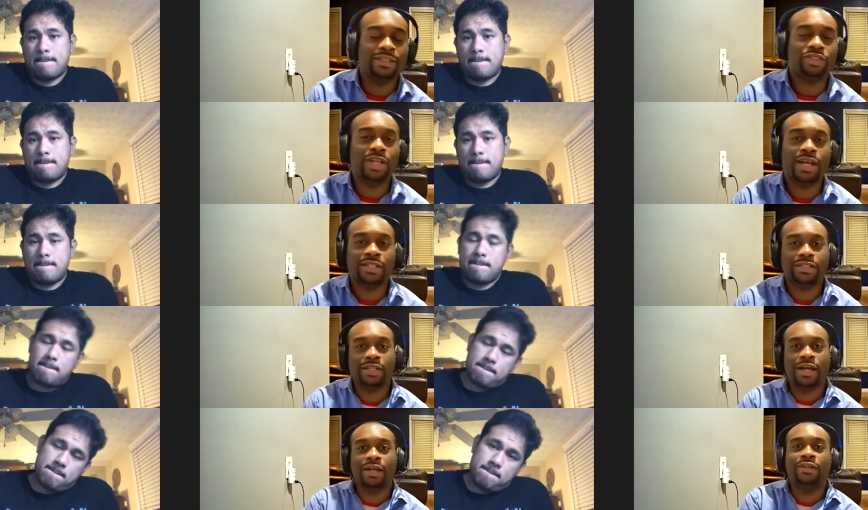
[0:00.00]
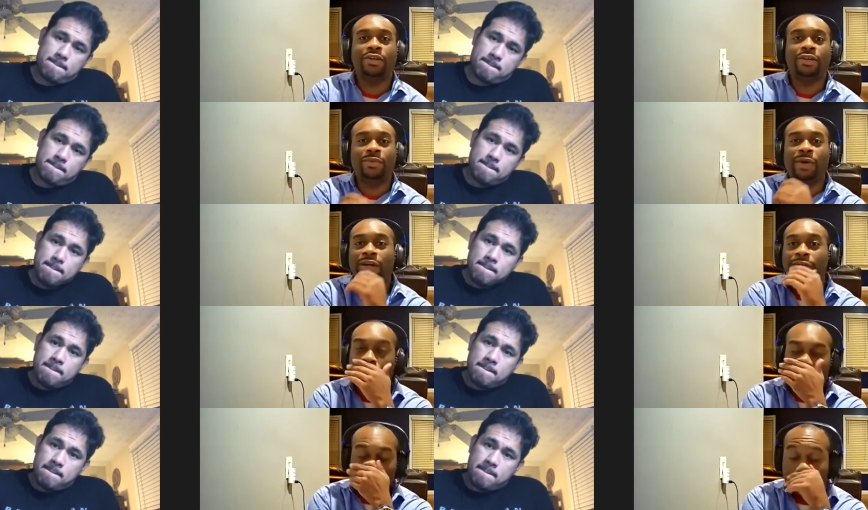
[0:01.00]
Speaker 1: the Jags hired Urban
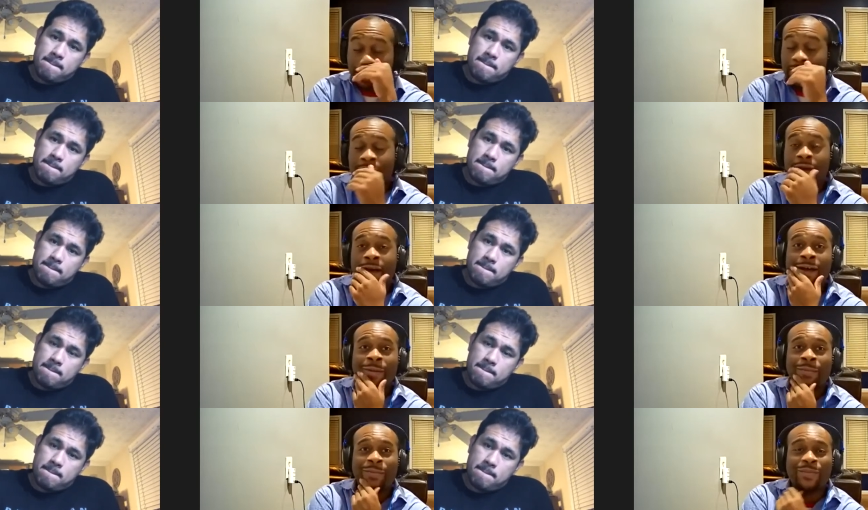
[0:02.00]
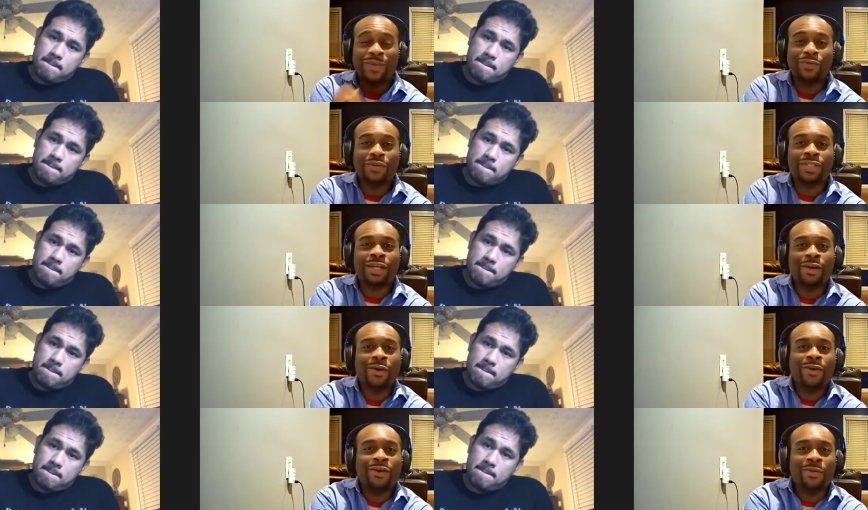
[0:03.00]
Meyer? Um, people are saying,
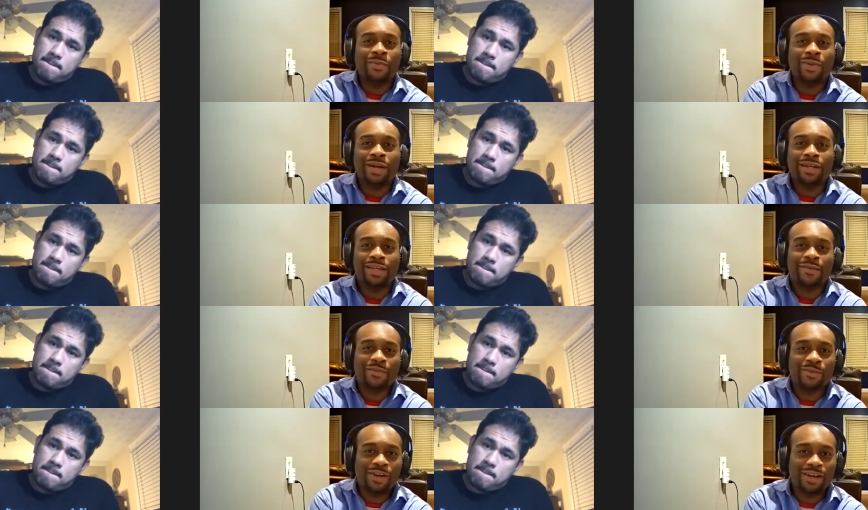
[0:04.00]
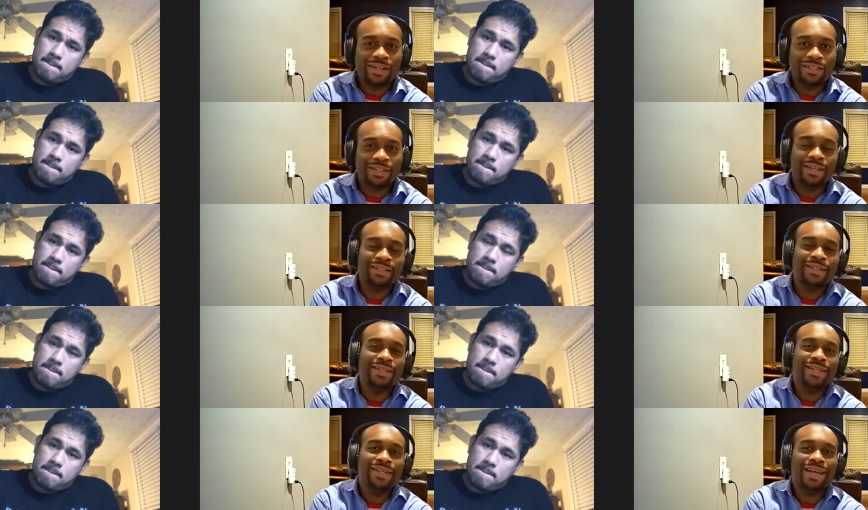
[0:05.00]
oh, Urban Meyer came from Ohio State.
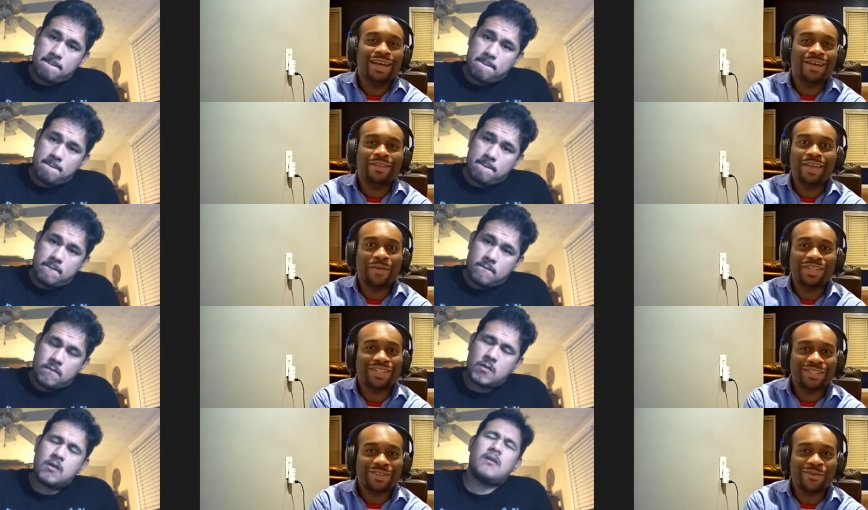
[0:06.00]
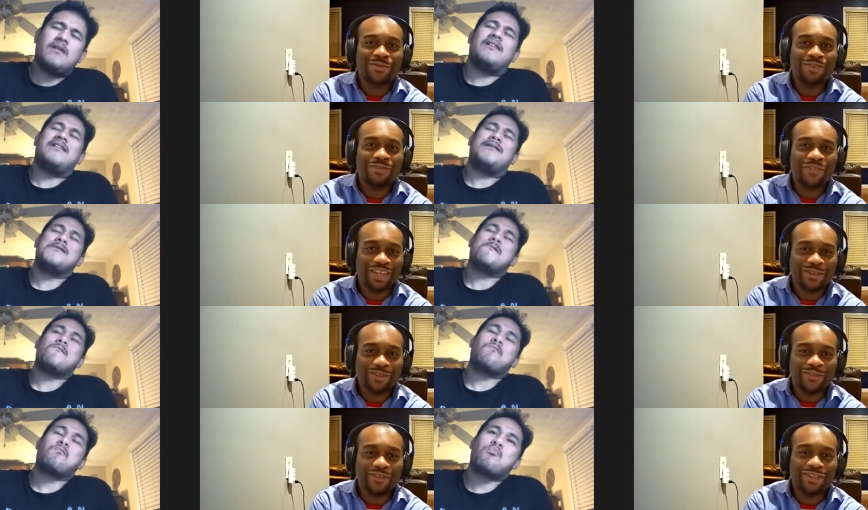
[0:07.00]
Uh, that means he's going with
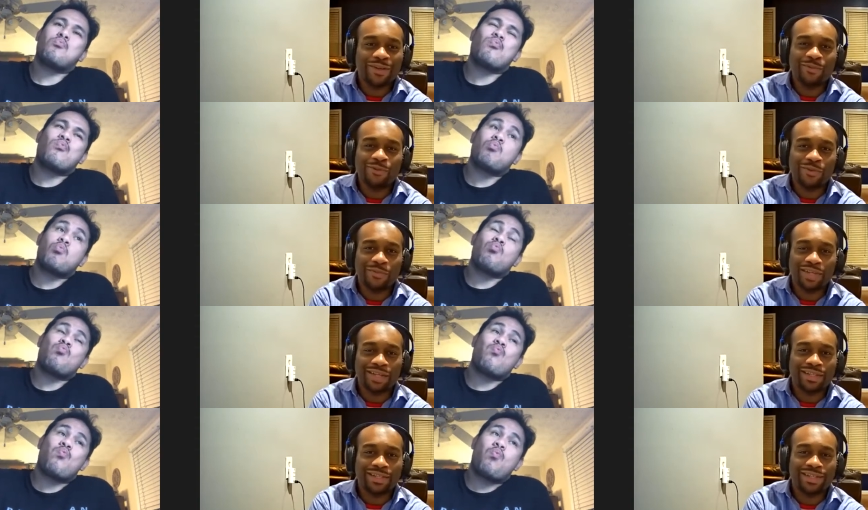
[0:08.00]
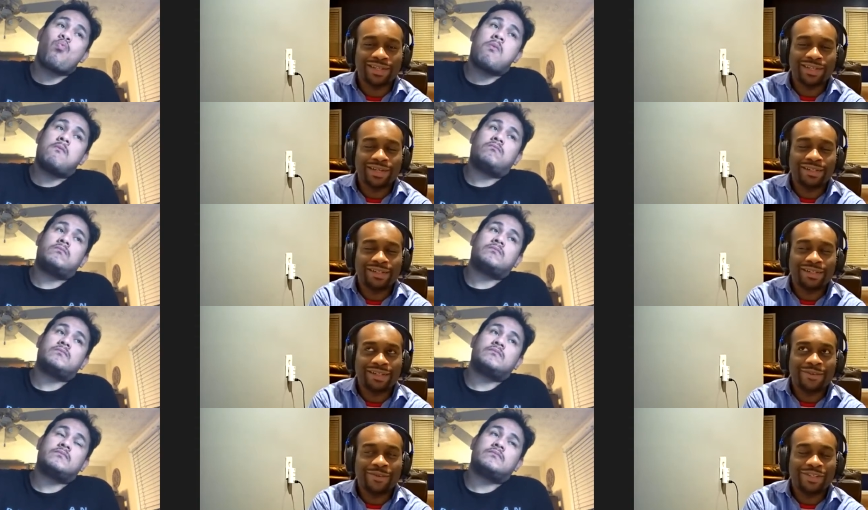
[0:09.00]
Fields for the number one pick.
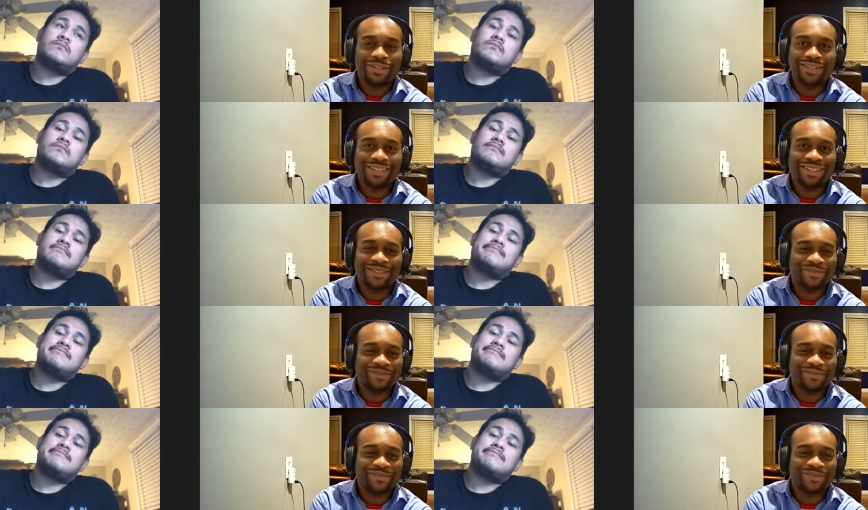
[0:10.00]
What do you think?